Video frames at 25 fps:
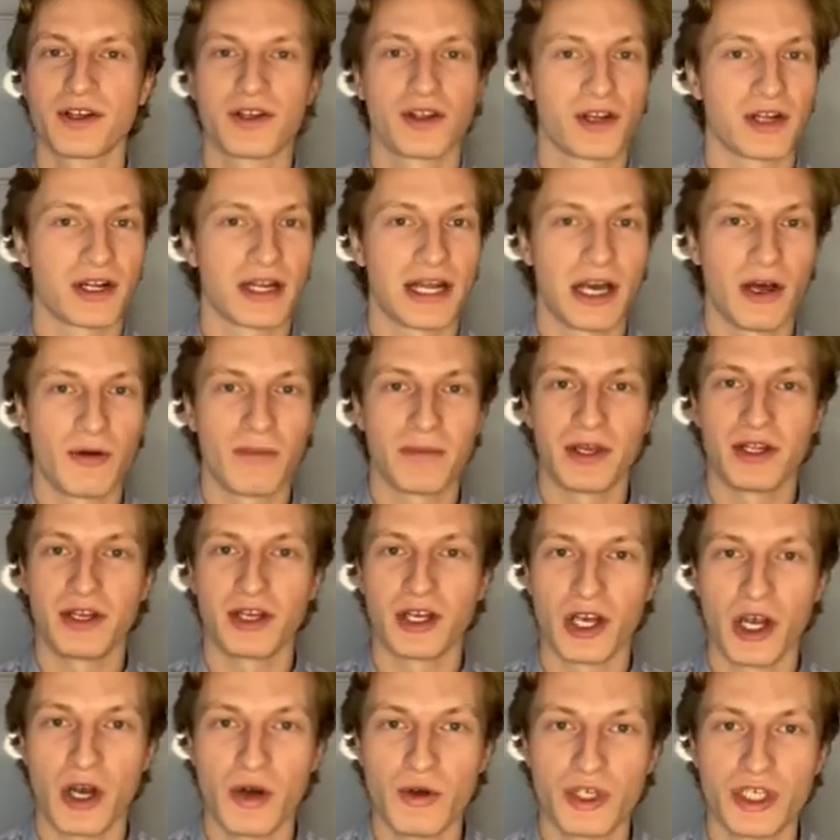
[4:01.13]
They're going to help you
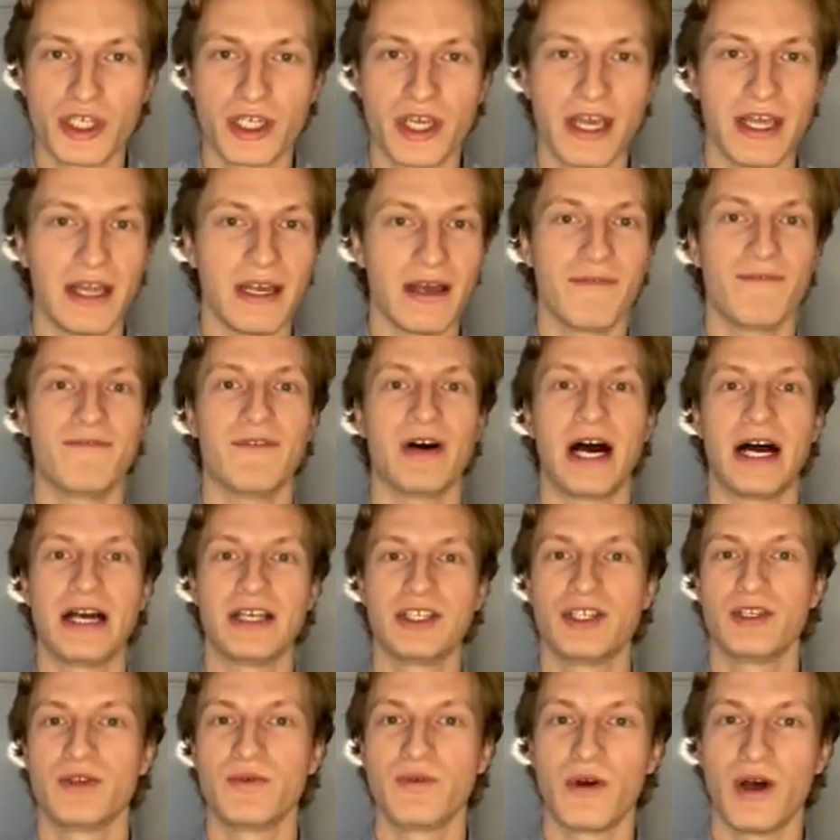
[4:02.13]
negotiate,
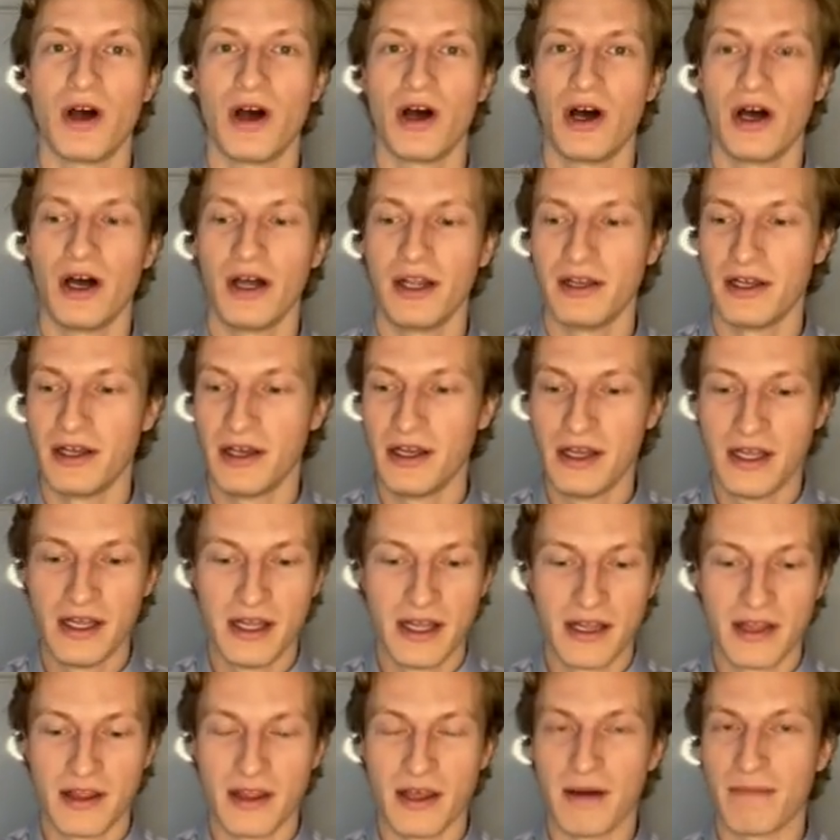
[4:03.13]
advise you on
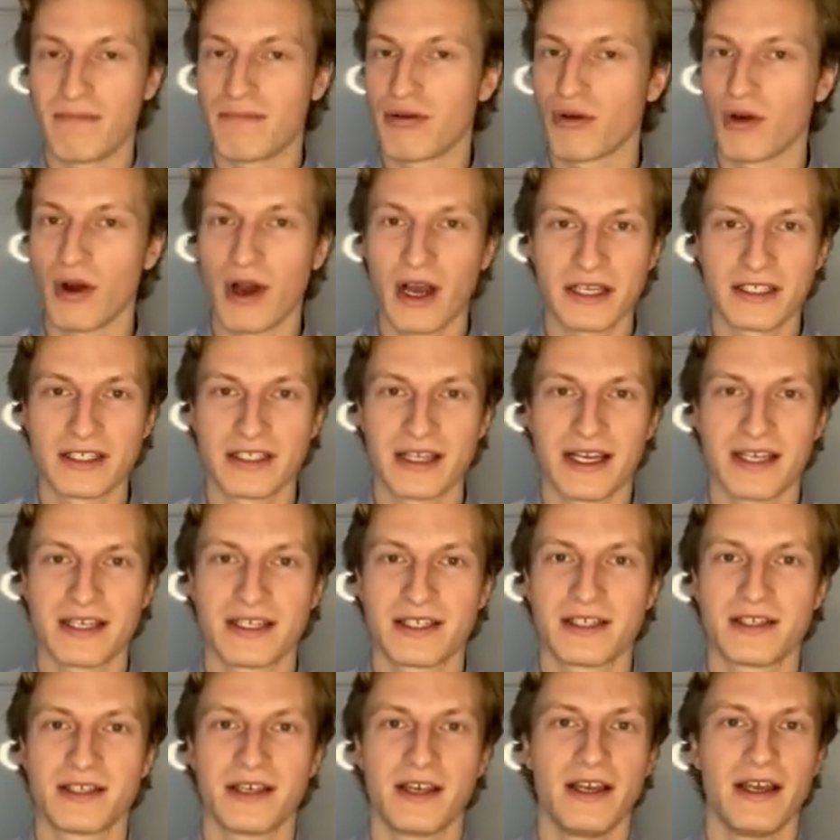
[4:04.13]
the
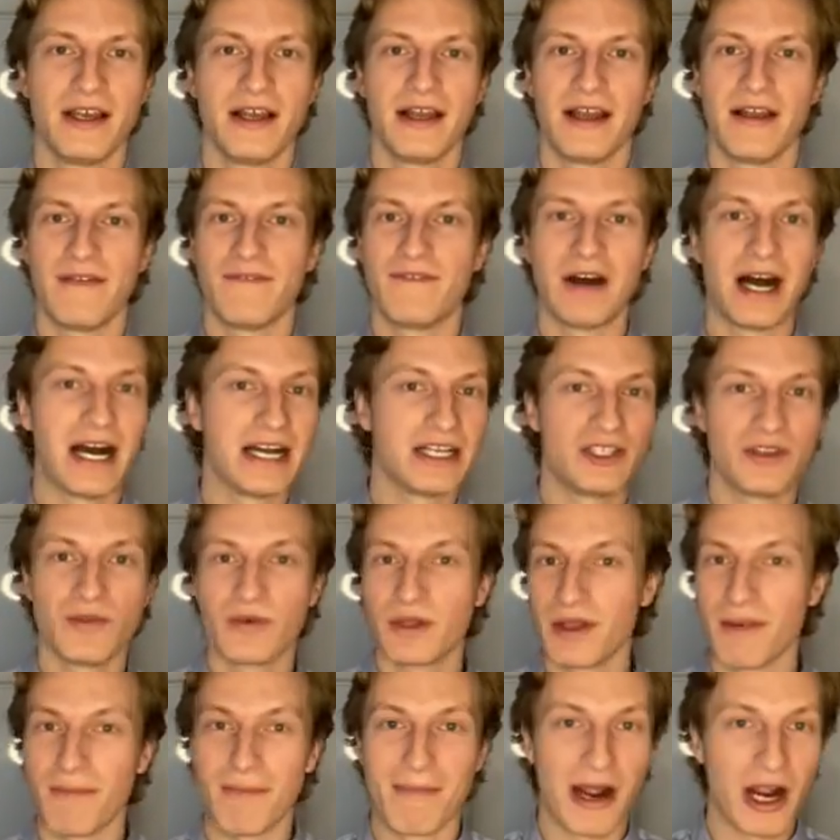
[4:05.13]
process, advise you on
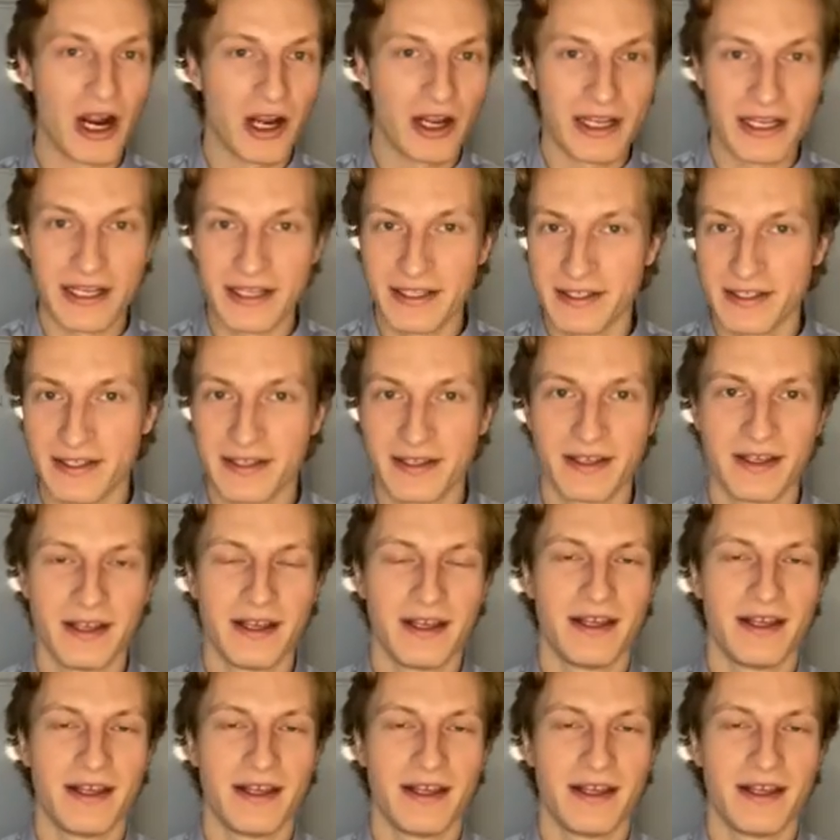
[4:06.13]
the market,